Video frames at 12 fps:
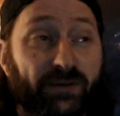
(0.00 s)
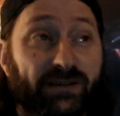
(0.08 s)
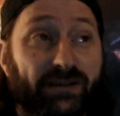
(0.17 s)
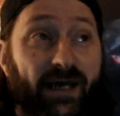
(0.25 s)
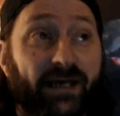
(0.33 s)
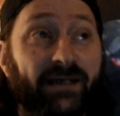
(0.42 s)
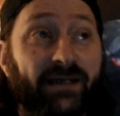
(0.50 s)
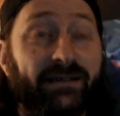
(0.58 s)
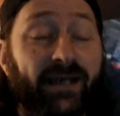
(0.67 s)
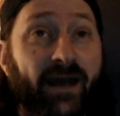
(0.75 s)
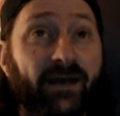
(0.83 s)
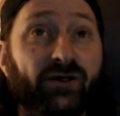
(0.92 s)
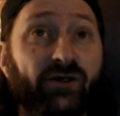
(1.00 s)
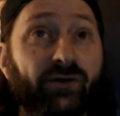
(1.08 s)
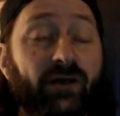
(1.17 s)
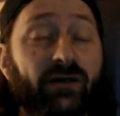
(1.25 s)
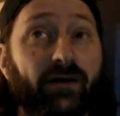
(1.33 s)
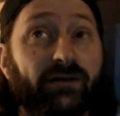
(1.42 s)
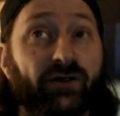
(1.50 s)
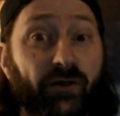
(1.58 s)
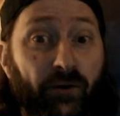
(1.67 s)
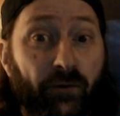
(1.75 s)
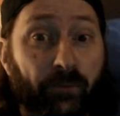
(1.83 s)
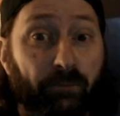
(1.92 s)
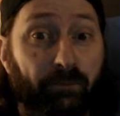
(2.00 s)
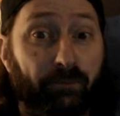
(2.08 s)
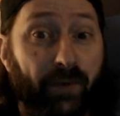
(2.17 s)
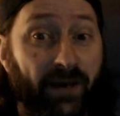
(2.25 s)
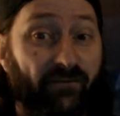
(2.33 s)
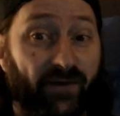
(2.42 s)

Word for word: that's actually to her benefit.